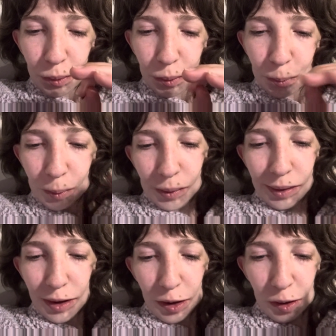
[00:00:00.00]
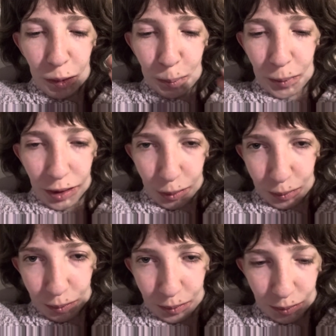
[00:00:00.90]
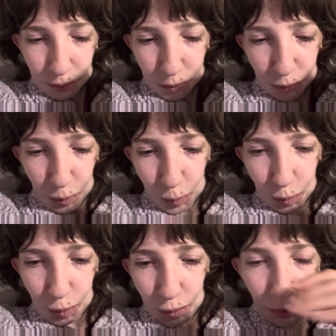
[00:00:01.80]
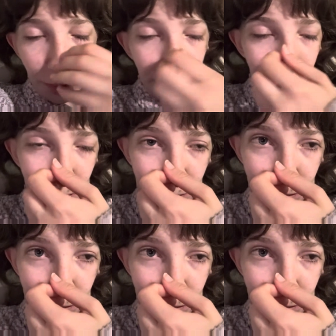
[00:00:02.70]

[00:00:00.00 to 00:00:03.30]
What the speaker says: drilled into my own core and not